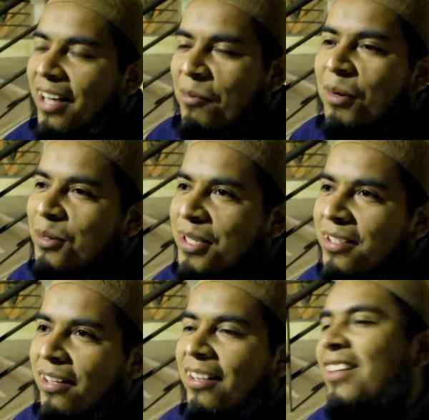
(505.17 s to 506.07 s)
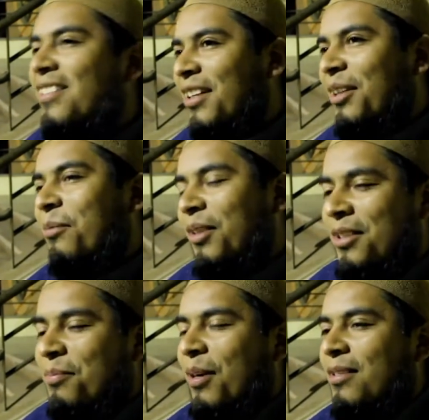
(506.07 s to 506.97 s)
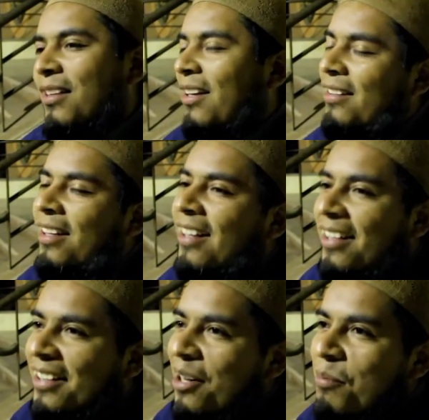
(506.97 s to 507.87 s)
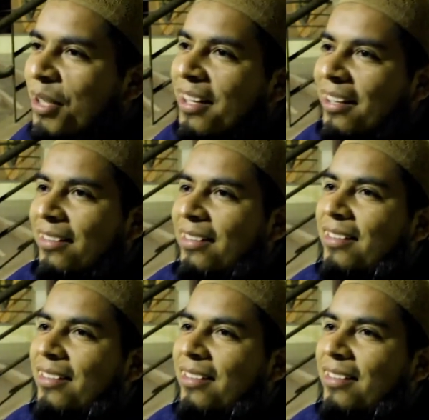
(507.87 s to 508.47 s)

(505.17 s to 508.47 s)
I'm a Christian and he's telling me these parts, like, that means like,